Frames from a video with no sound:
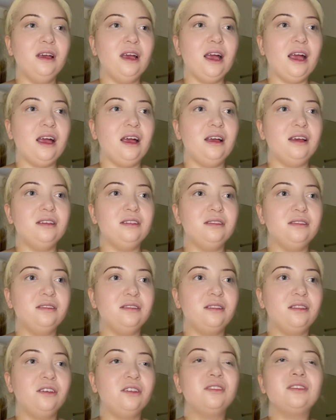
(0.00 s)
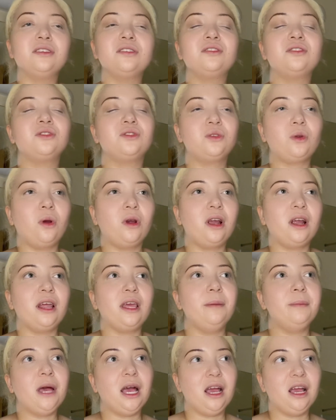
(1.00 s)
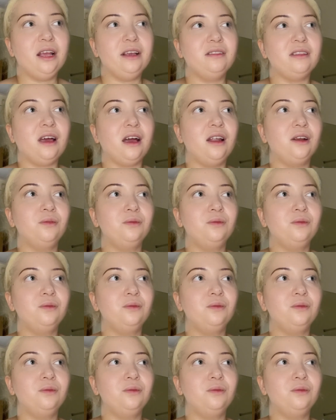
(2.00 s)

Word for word: And there's a story behind that,